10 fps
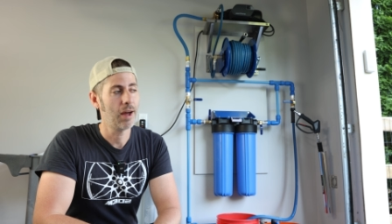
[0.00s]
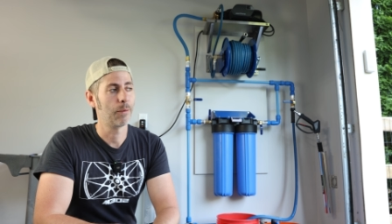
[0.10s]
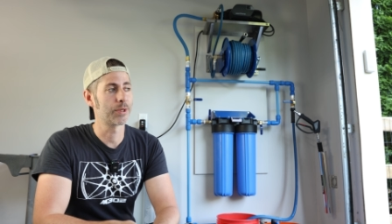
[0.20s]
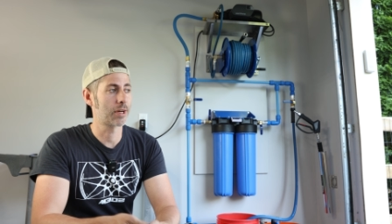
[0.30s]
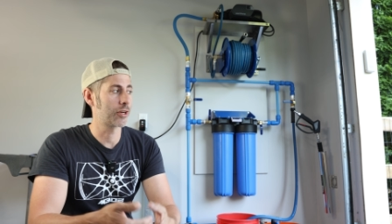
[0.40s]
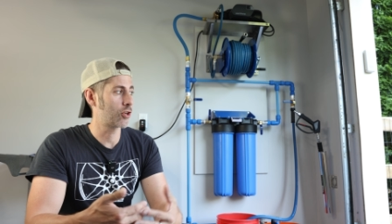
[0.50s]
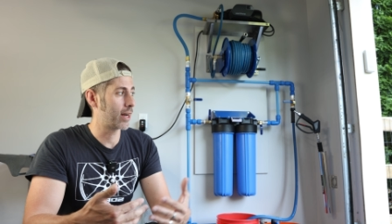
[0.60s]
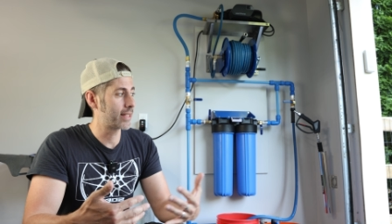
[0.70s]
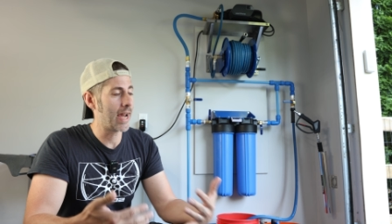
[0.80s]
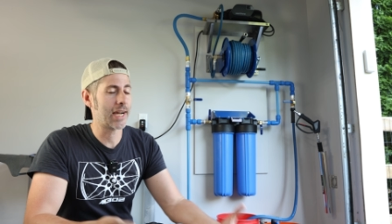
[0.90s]
Wasn't gonna try
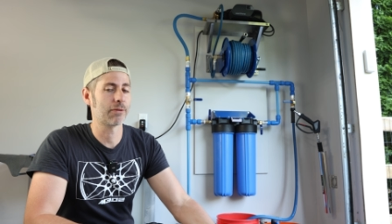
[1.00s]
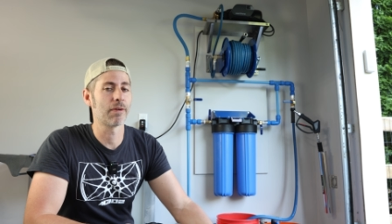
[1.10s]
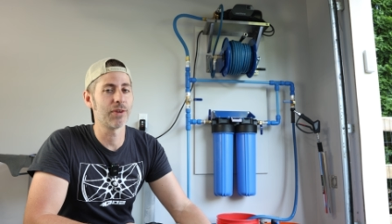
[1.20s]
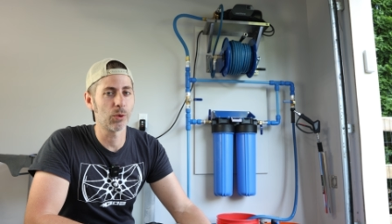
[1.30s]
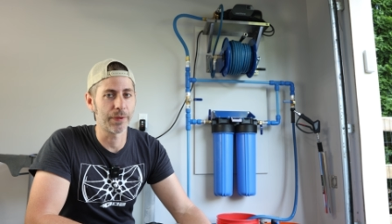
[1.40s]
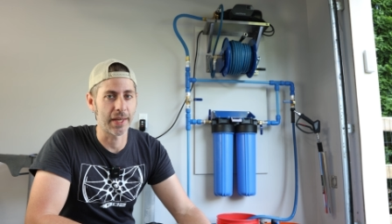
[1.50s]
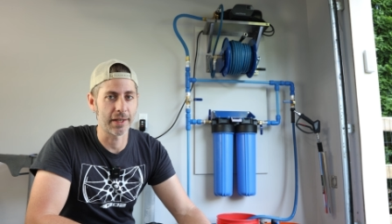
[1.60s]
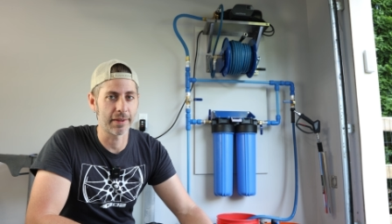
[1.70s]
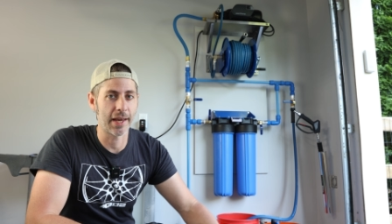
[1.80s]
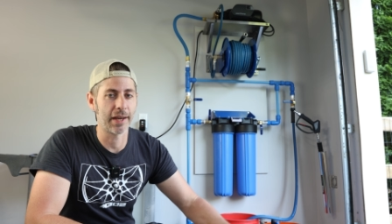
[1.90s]
to tack a review on the
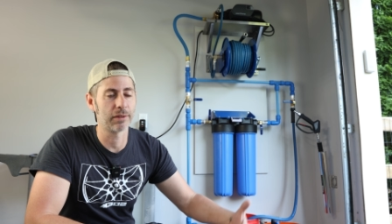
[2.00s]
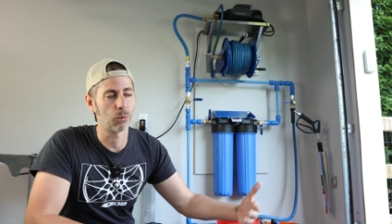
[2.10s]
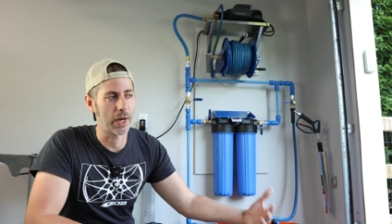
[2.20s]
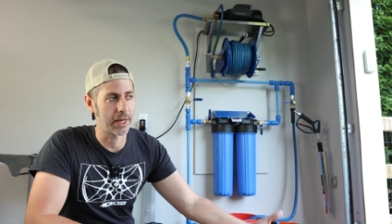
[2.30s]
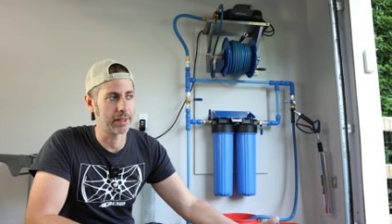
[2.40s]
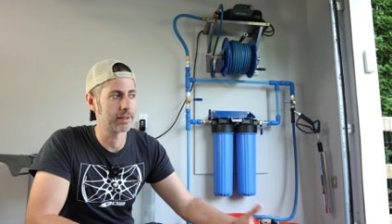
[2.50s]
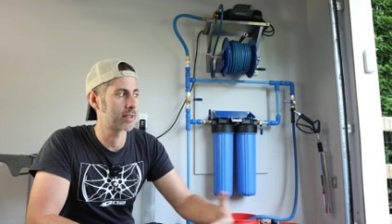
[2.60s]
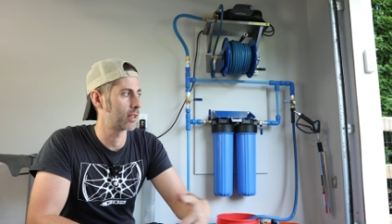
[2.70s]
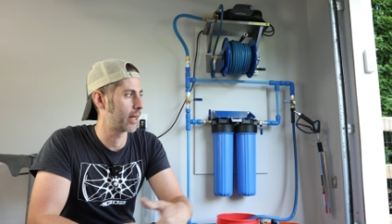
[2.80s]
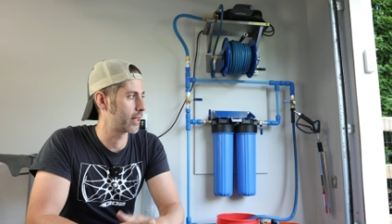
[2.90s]
end of that, waiting
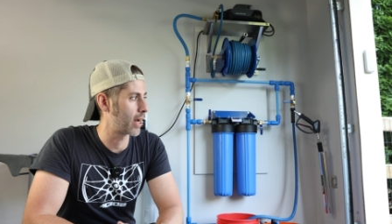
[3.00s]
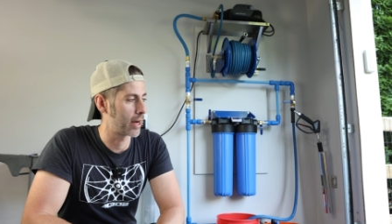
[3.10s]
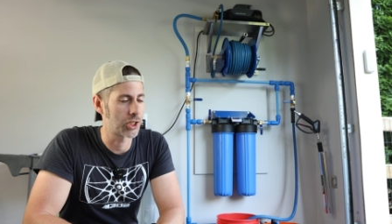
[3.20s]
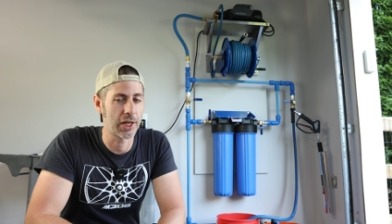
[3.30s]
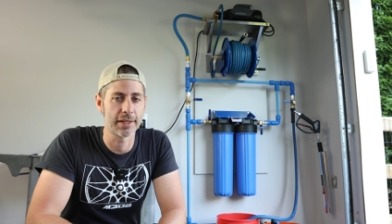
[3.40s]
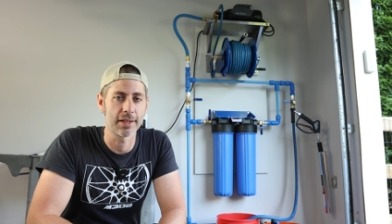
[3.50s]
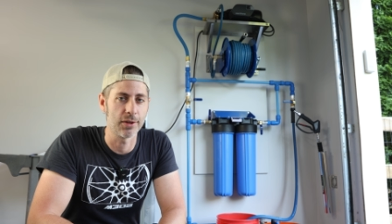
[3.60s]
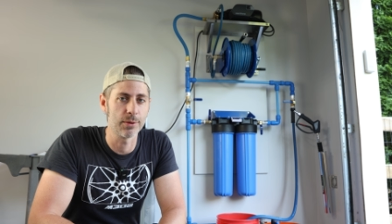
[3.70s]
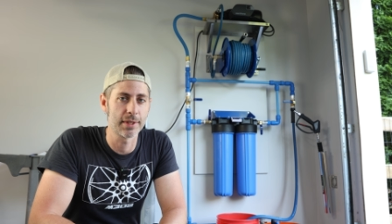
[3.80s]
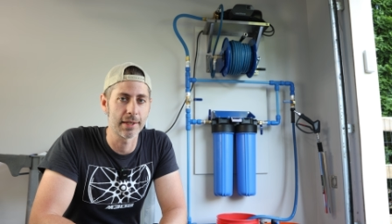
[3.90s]
until I'd gotten a chance to
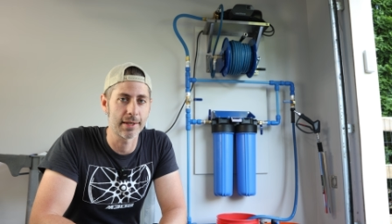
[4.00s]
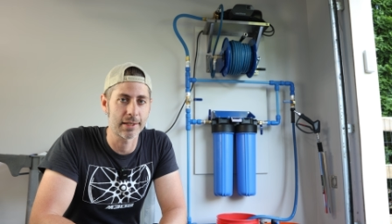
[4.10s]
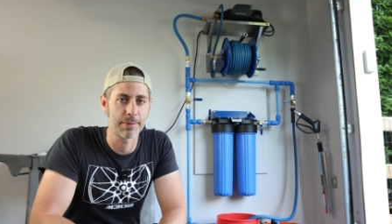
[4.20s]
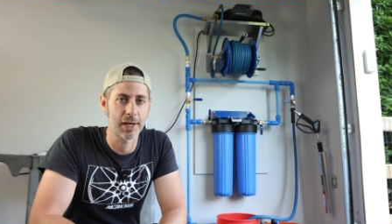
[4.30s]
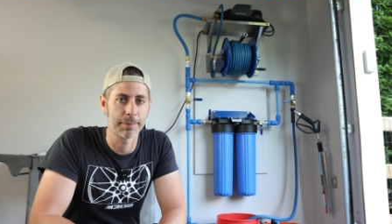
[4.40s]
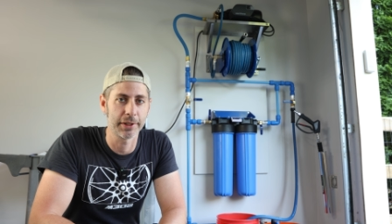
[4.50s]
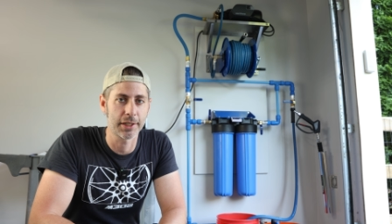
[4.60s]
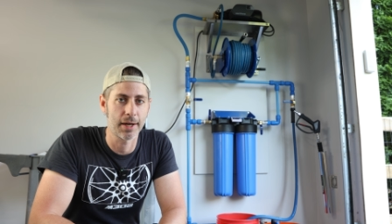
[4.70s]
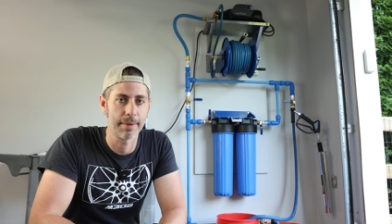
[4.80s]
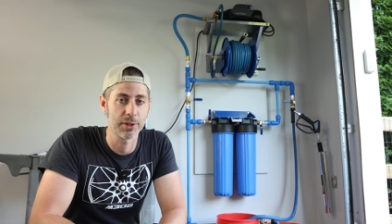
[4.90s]
use the system a couple of
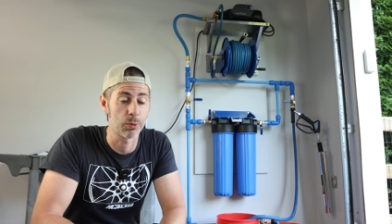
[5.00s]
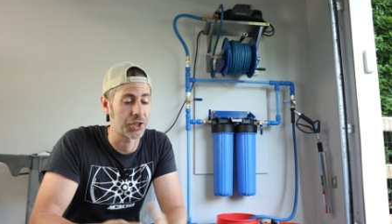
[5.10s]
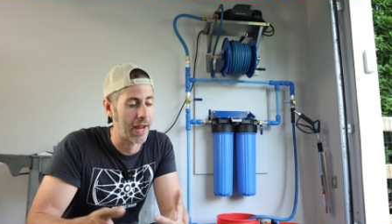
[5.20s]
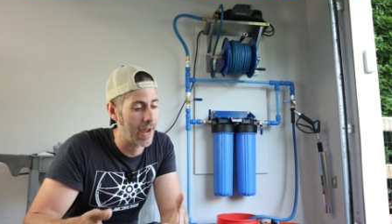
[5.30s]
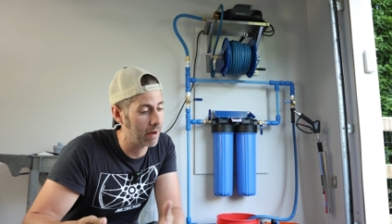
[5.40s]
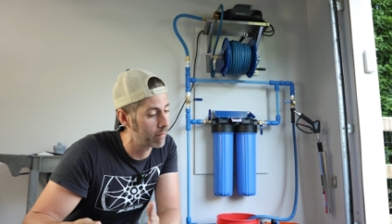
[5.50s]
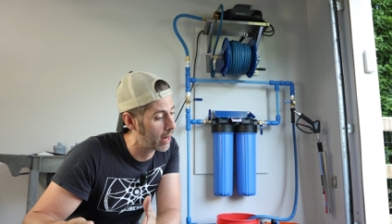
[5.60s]
times, which I have